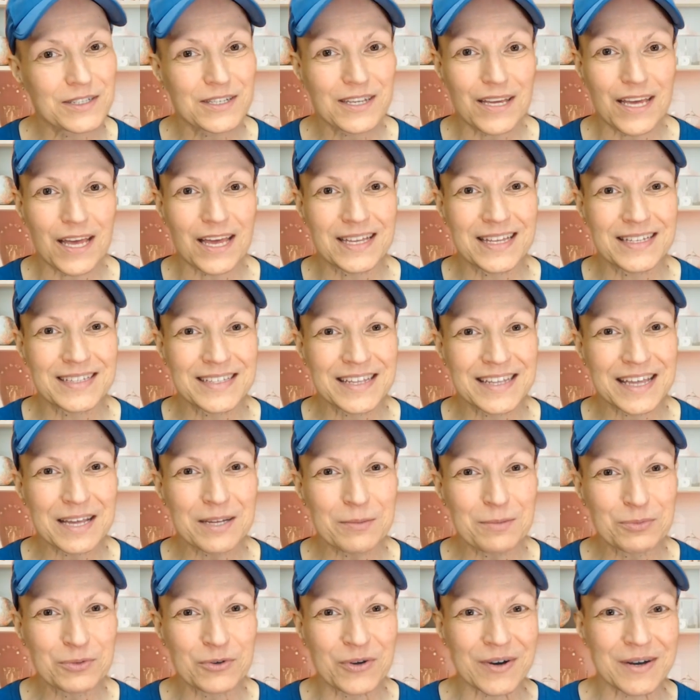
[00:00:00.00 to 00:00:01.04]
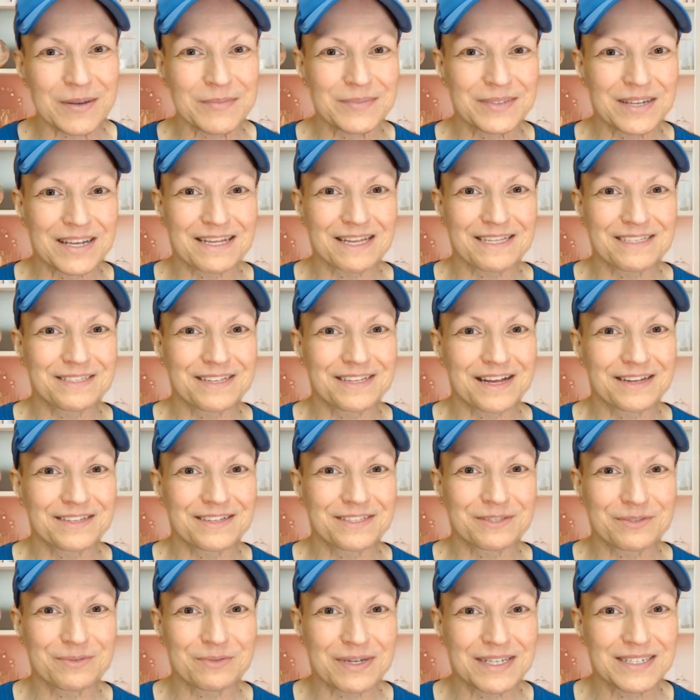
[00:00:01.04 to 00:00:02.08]
the exact prompt I
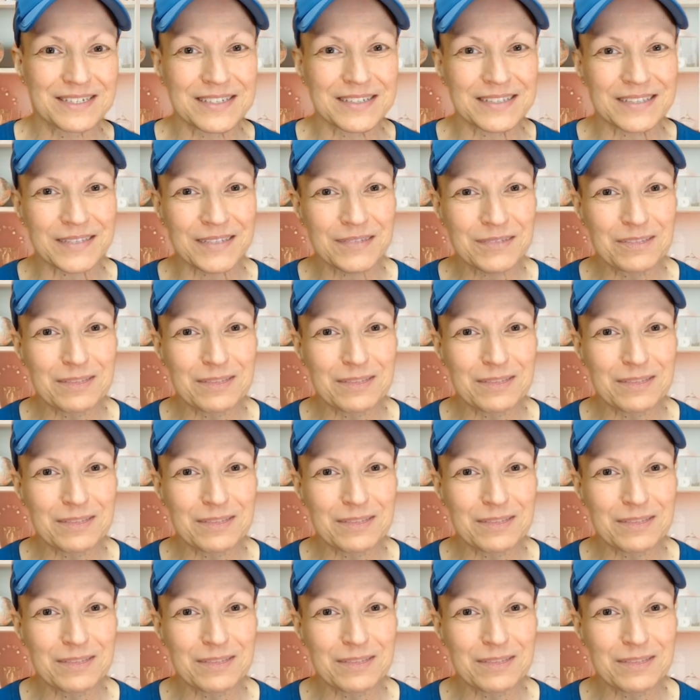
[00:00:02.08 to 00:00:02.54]
started with.